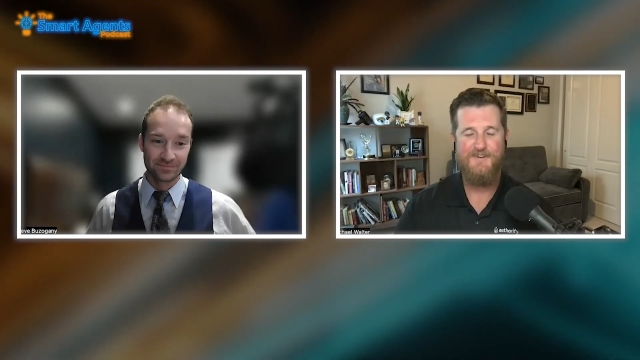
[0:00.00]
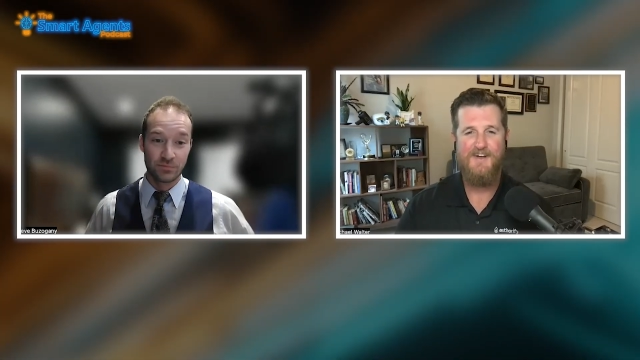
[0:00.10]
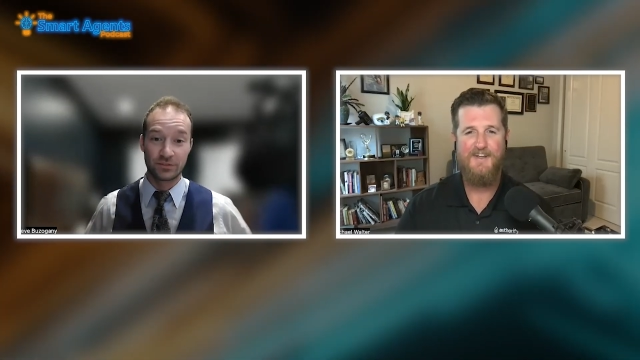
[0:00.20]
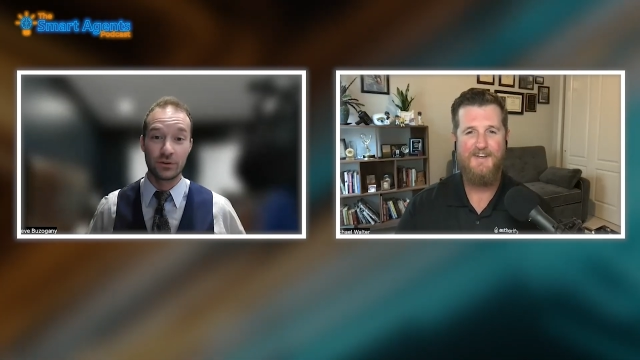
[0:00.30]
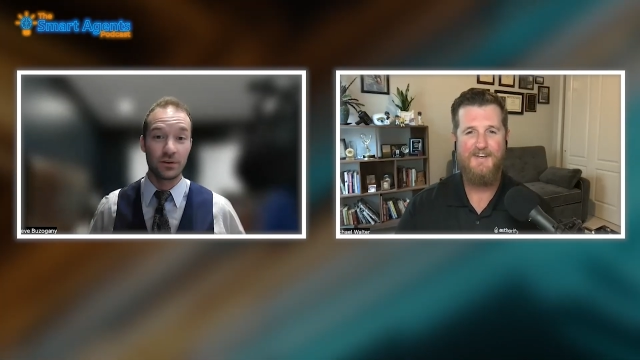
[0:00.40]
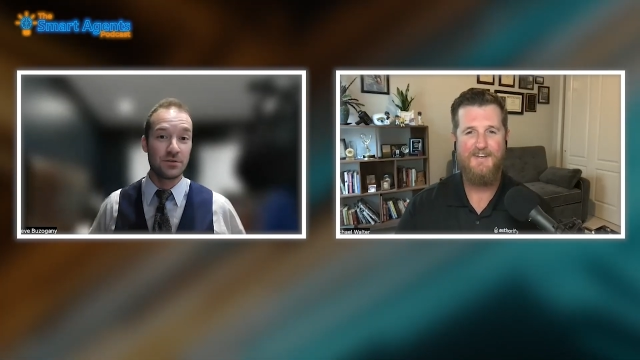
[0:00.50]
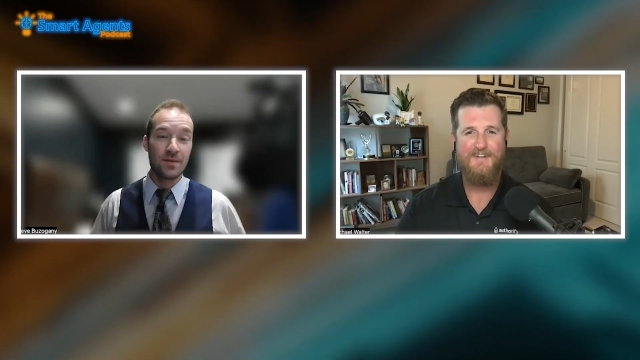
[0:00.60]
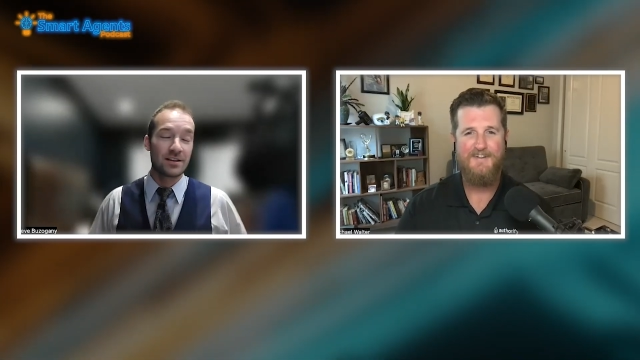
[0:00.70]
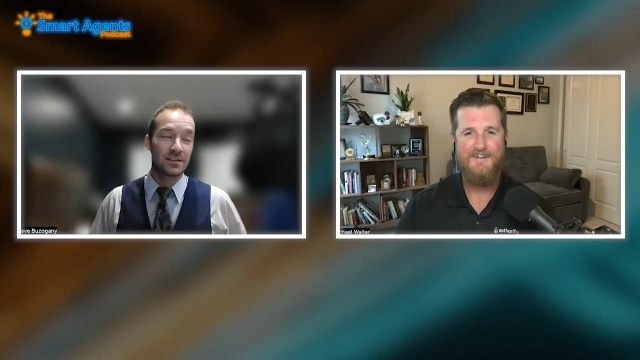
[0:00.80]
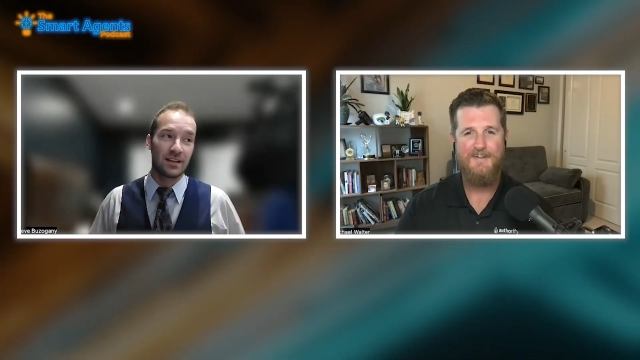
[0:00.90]
Speaker 1: right so you
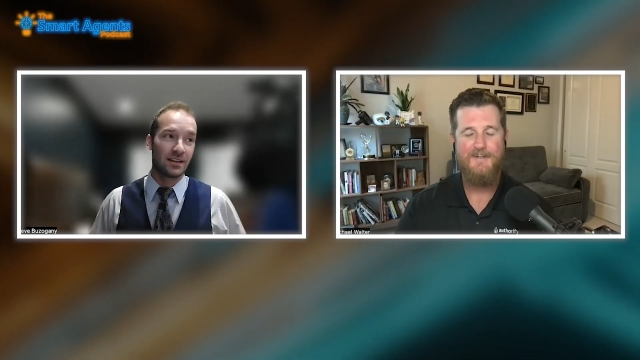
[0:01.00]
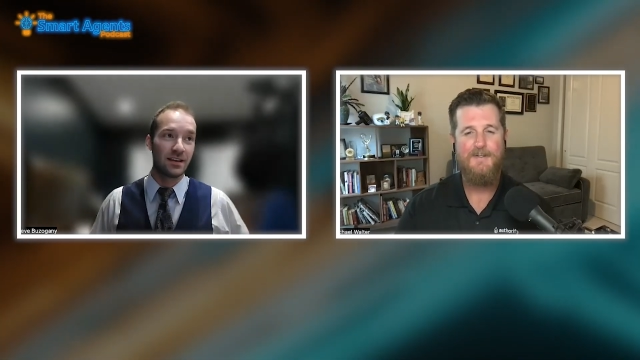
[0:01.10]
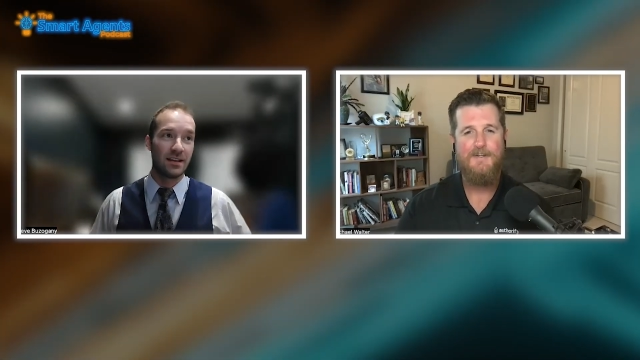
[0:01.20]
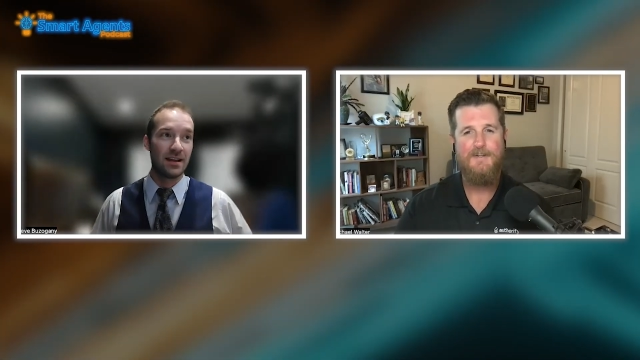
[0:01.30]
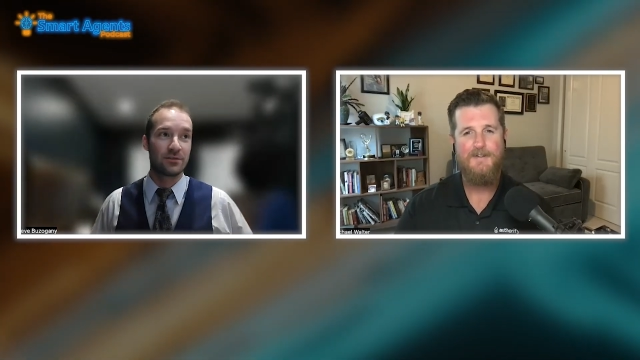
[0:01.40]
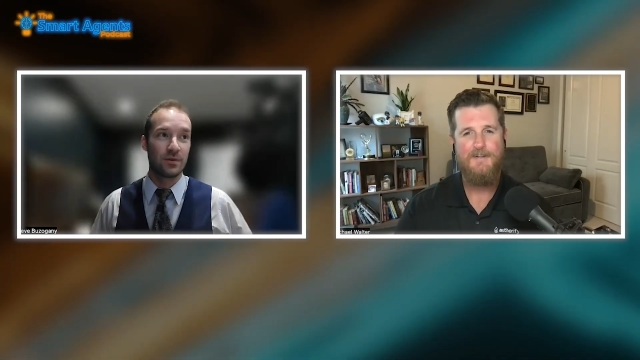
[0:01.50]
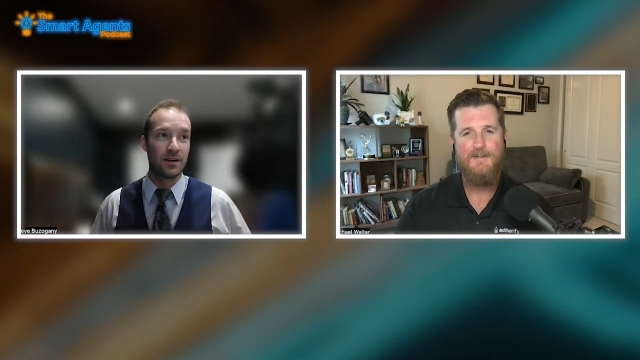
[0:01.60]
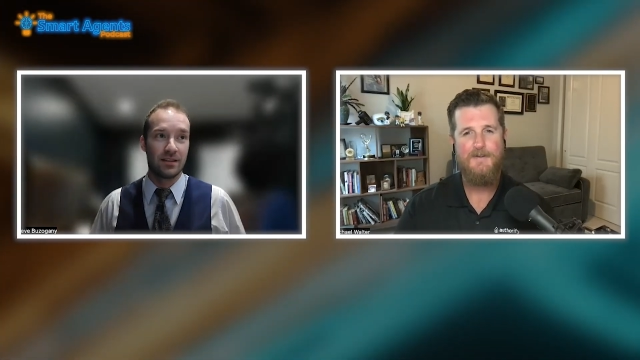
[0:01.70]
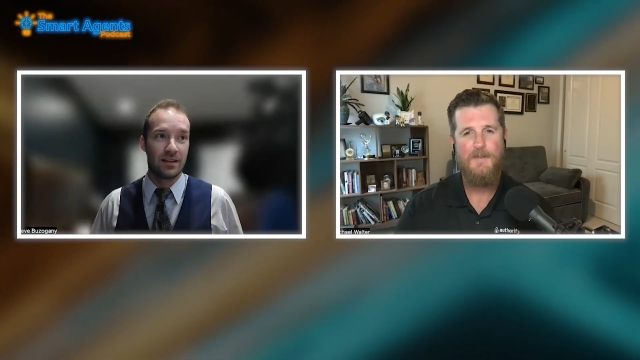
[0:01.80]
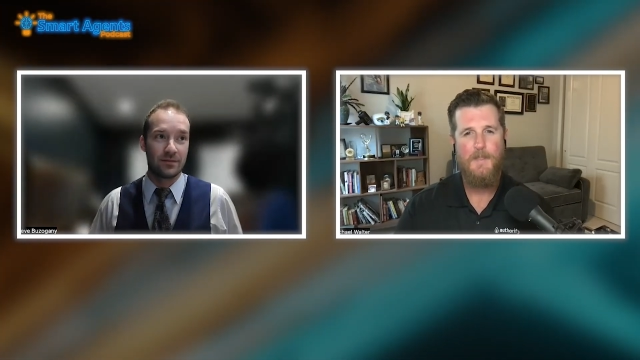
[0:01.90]
imagine like and that's
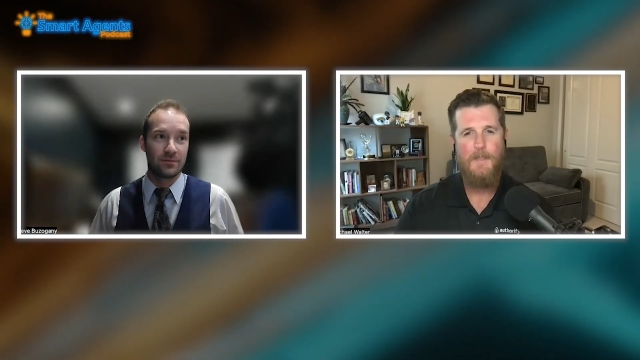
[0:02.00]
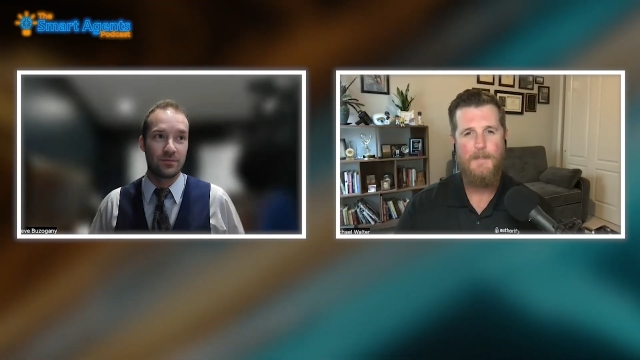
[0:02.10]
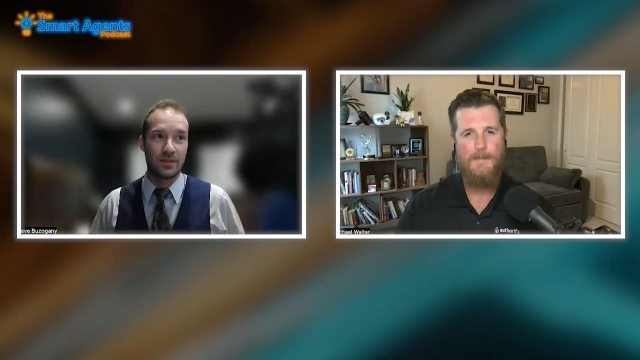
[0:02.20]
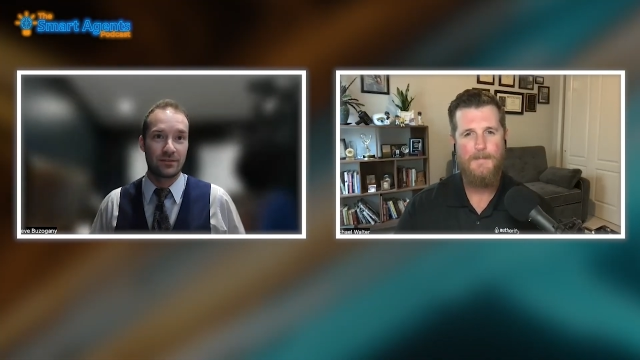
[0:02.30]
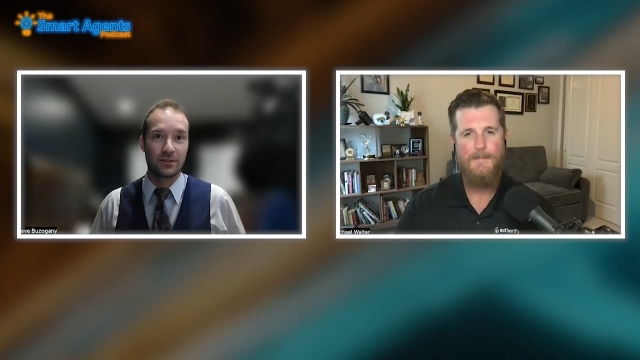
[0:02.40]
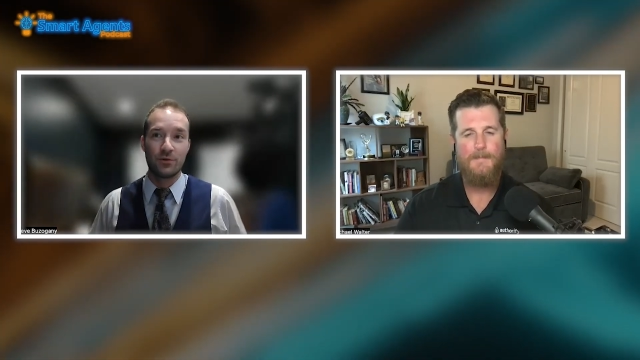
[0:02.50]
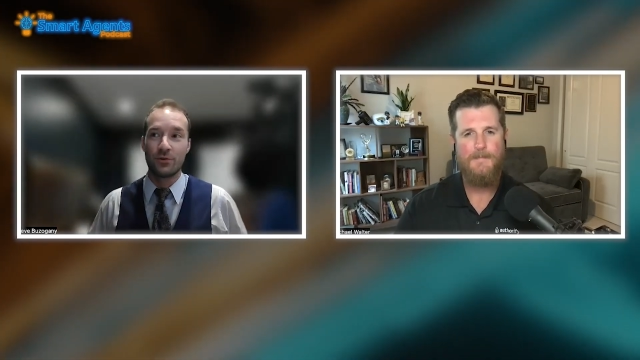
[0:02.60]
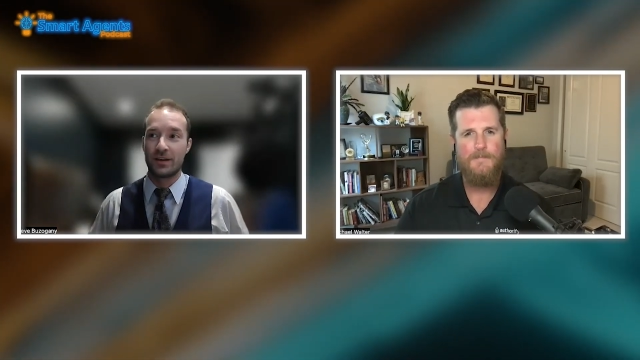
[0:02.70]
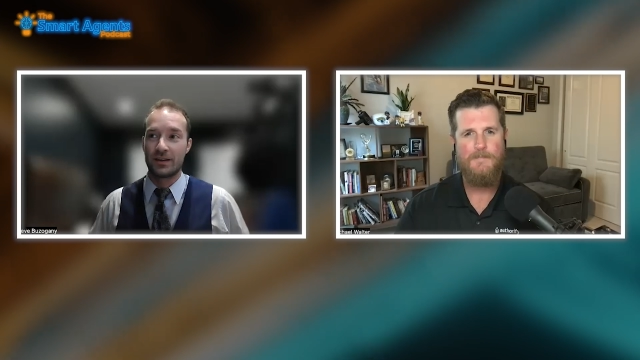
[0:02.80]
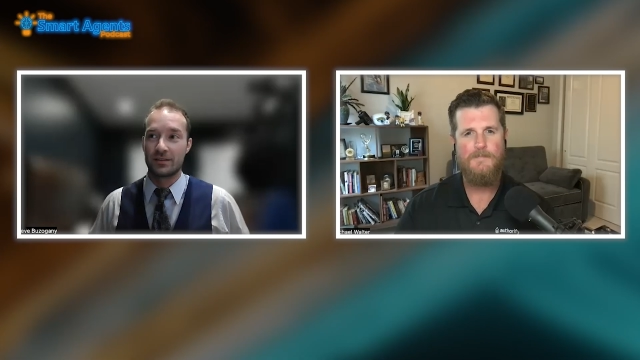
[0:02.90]
why like that's the
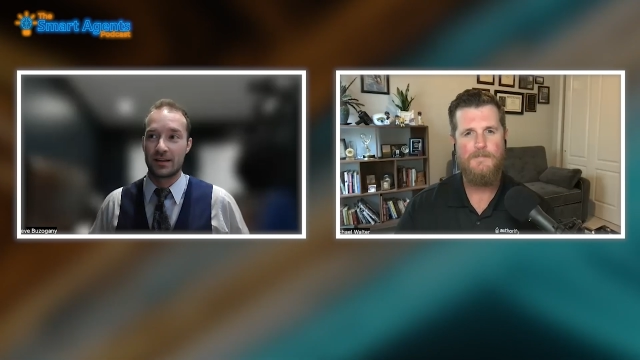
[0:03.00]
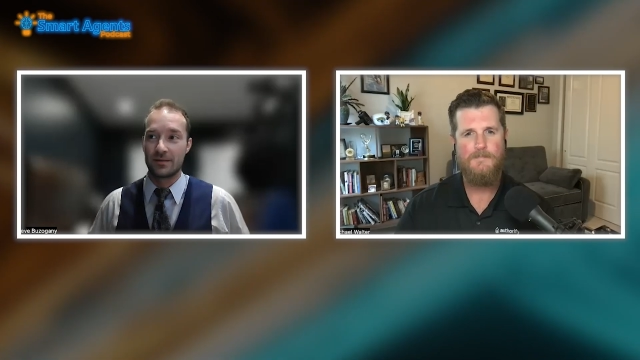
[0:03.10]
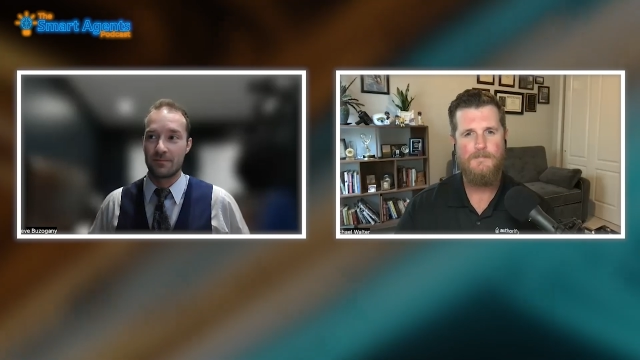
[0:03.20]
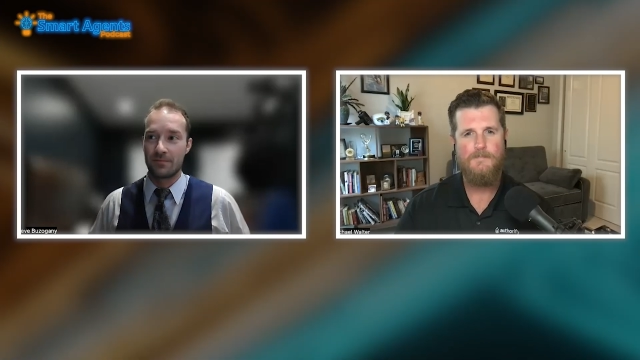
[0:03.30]
cool thing is like